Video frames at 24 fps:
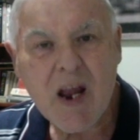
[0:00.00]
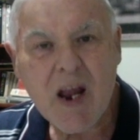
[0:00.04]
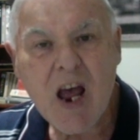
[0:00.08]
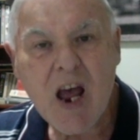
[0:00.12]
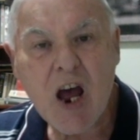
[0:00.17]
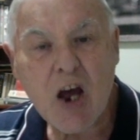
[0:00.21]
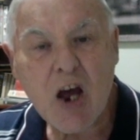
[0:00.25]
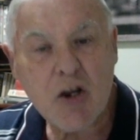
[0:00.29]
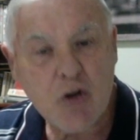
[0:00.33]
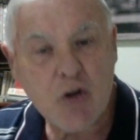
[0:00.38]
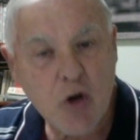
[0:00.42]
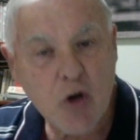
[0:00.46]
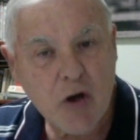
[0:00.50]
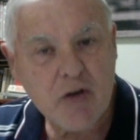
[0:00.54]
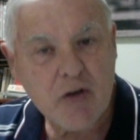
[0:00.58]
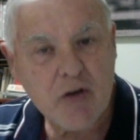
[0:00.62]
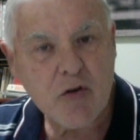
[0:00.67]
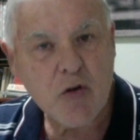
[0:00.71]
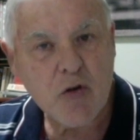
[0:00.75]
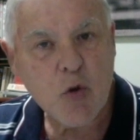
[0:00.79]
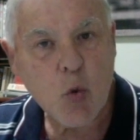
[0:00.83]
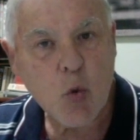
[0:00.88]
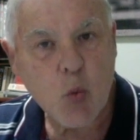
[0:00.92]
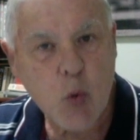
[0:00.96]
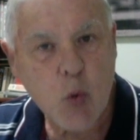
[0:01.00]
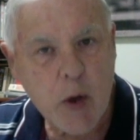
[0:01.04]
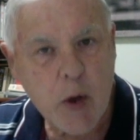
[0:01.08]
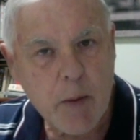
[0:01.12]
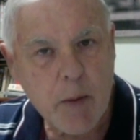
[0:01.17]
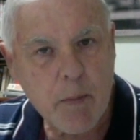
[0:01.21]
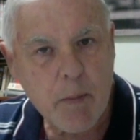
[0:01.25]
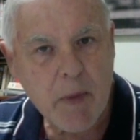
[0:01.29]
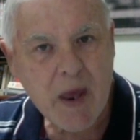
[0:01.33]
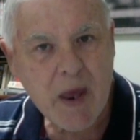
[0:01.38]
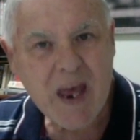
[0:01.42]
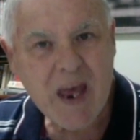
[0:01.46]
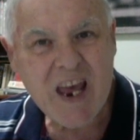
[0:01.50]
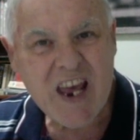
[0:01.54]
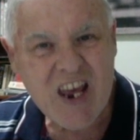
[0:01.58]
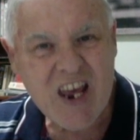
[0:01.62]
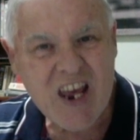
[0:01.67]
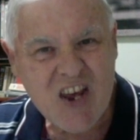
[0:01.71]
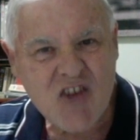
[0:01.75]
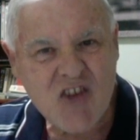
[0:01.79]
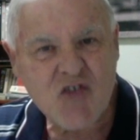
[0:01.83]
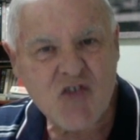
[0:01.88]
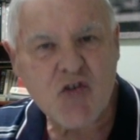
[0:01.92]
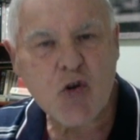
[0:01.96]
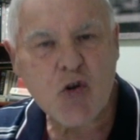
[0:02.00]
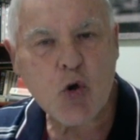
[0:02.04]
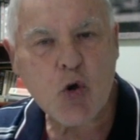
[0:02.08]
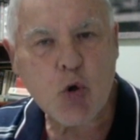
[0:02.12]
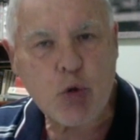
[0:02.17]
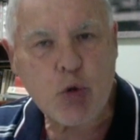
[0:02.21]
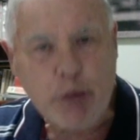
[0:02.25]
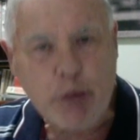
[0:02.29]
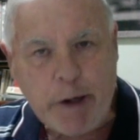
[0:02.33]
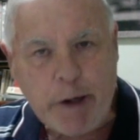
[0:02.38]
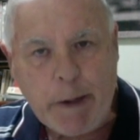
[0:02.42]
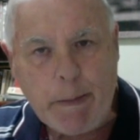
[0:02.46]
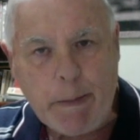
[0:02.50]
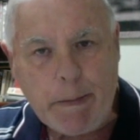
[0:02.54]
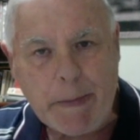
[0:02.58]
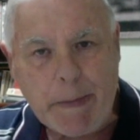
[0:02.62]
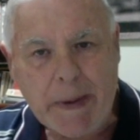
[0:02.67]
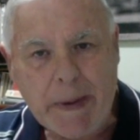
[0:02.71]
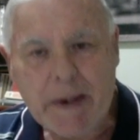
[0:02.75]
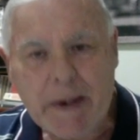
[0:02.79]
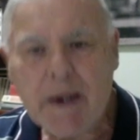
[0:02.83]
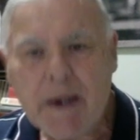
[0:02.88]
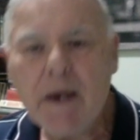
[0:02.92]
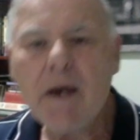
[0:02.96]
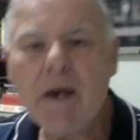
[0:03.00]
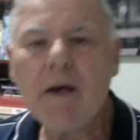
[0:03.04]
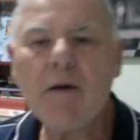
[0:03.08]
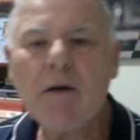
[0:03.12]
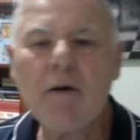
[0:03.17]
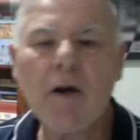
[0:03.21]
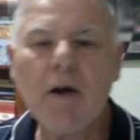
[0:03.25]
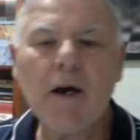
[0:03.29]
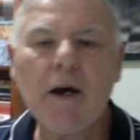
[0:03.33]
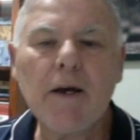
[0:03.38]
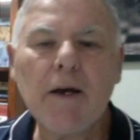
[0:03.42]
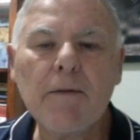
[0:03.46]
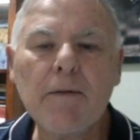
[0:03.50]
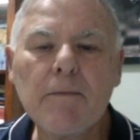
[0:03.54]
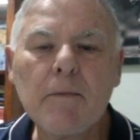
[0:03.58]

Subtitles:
a knight on the rim is grim, right?